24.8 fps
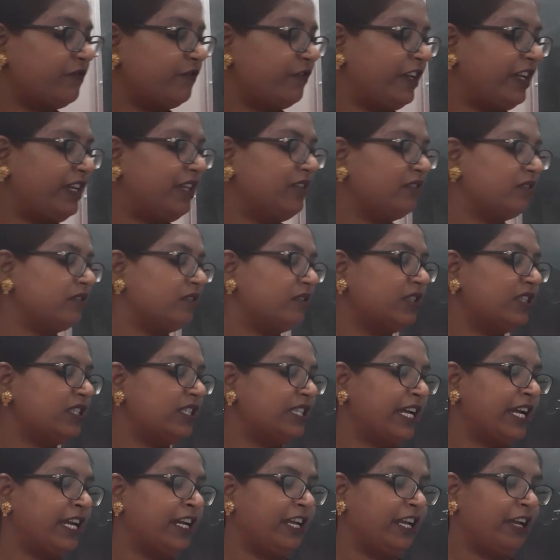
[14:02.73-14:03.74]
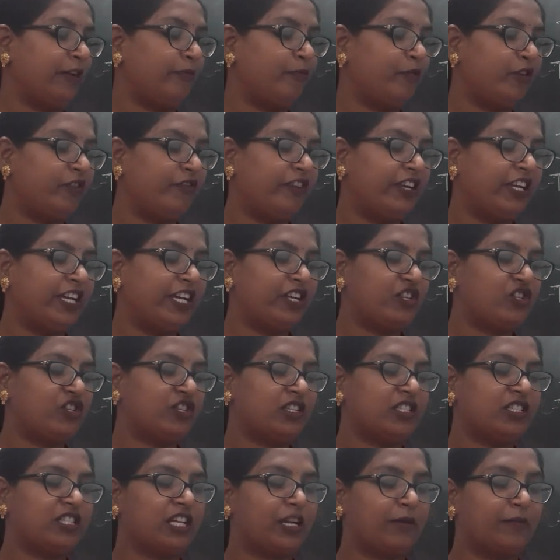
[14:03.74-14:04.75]
figures and
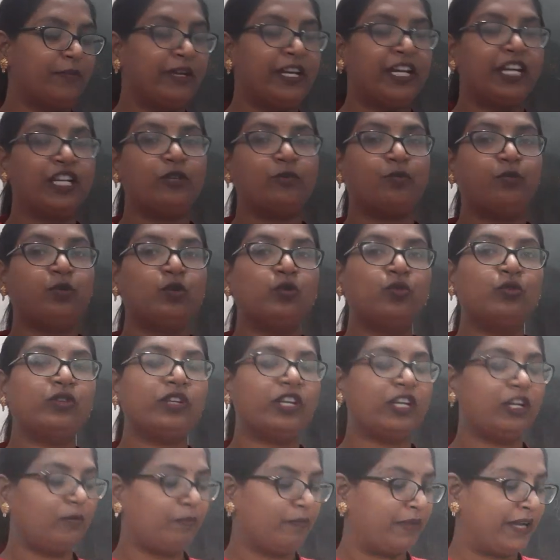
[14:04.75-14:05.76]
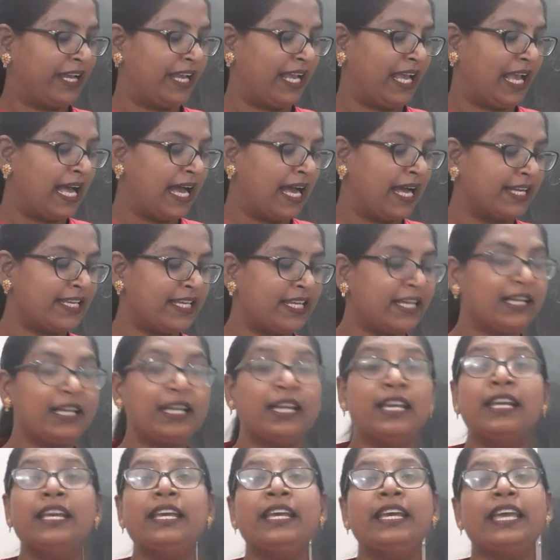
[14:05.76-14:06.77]
abbreviations are made plural by adding
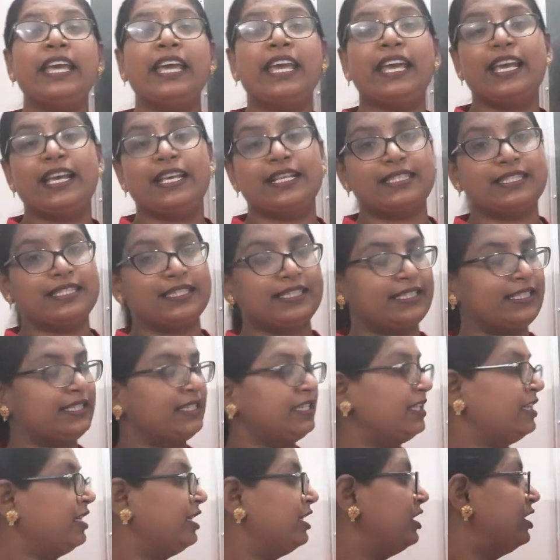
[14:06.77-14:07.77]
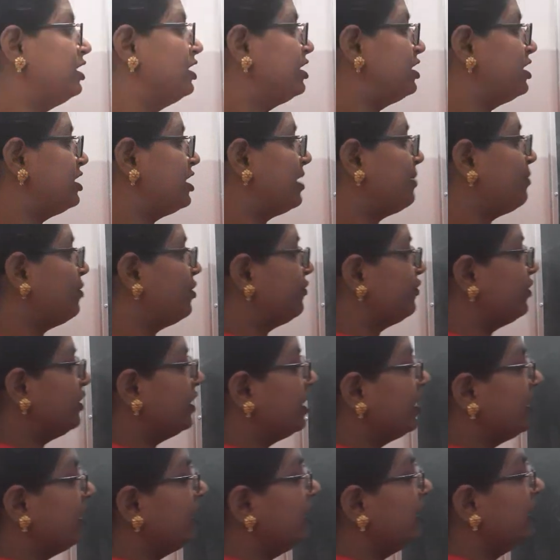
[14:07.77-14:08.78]
s. Some of
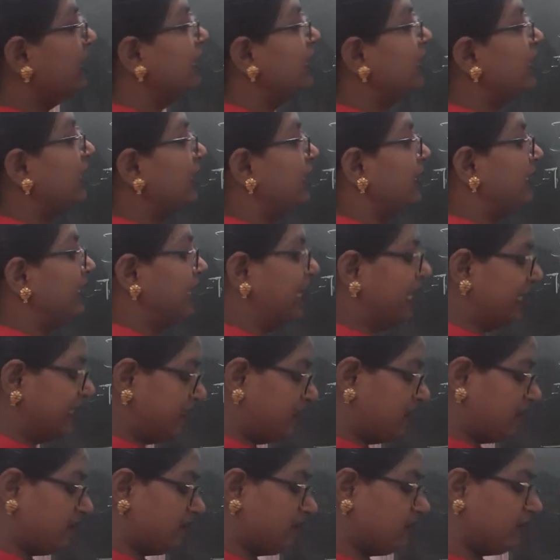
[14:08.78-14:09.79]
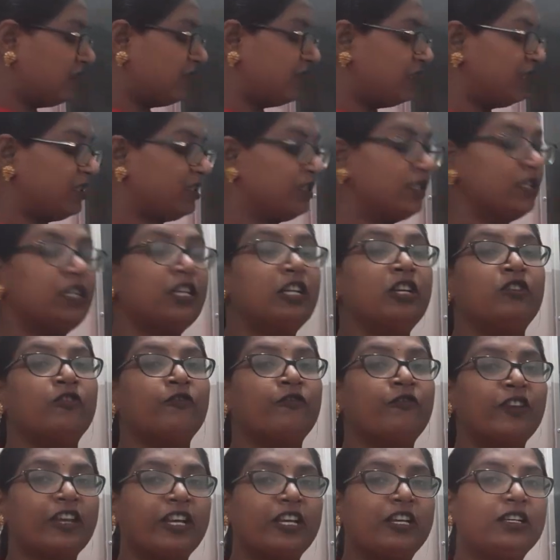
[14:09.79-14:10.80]
the letters,
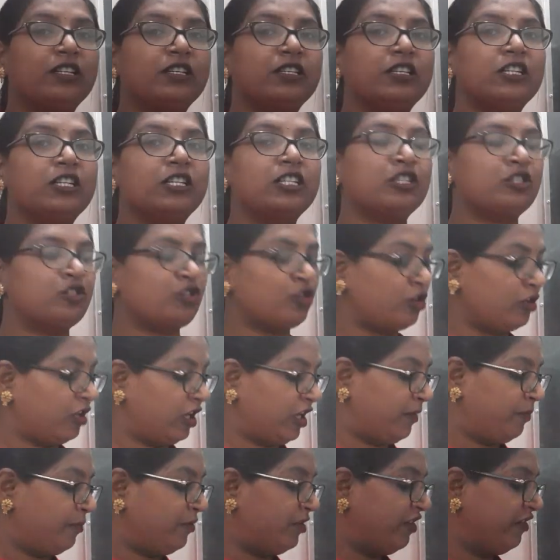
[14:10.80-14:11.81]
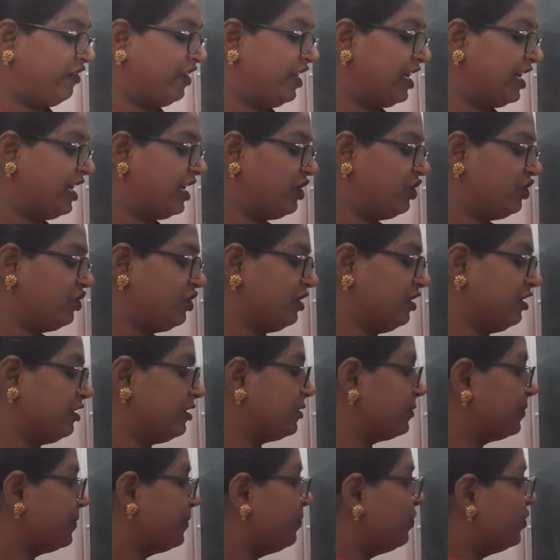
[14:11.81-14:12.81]
figures or
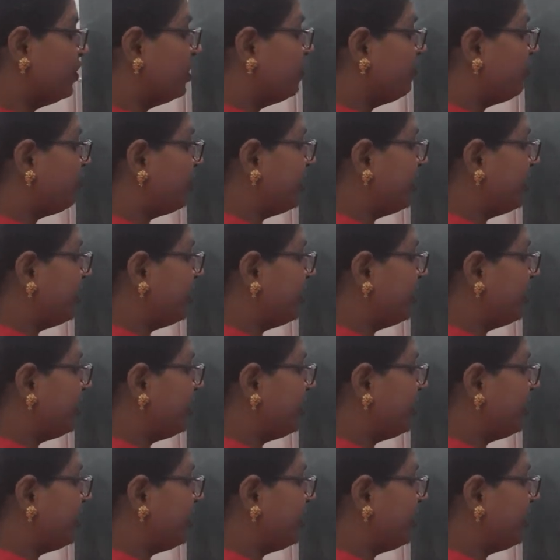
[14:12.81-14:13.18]
abbreviations. For